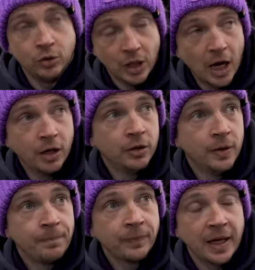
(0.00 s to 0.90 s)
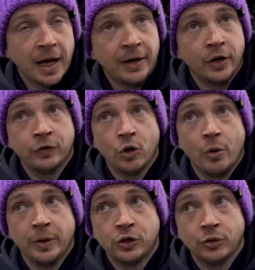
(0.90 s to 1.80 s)
yeah. And I've got
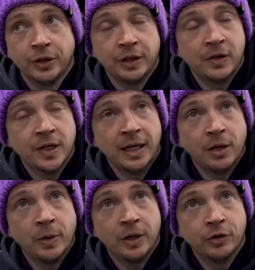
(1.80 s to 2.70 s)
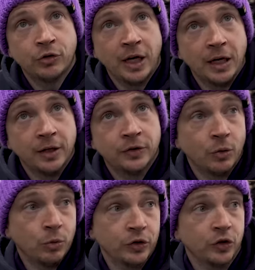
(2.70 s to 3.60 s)
to ensure that they take it away on a trailer.
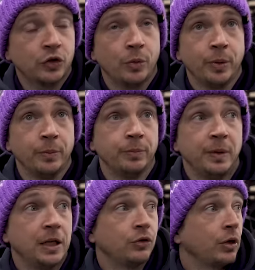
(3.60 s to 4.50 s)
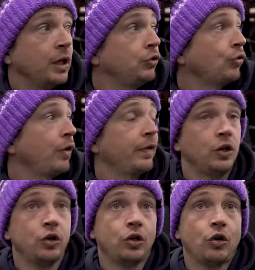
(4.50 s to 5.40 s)
So what's to stop them? Literally
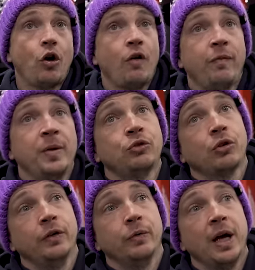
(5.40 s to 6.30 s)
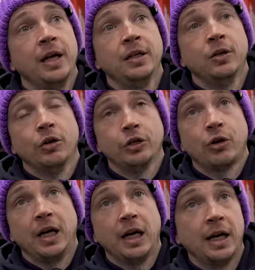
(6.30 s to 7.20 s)
driving off my driveway on a
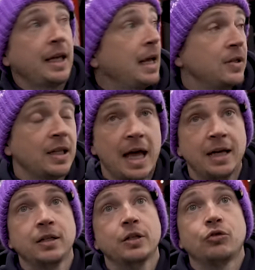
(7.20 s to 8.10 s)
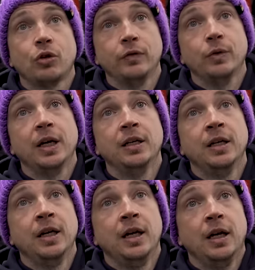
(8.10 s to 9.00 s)
trailer, getting to the end of the driveway,
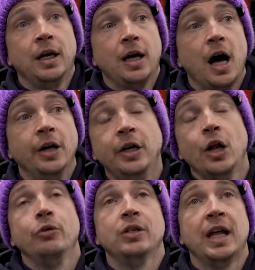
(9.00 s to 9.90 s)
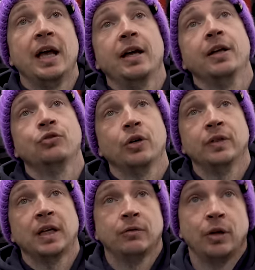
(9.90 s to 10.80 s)
unloading it and
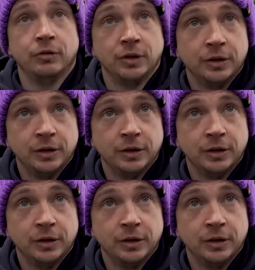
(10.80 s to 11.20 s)
driving down the road.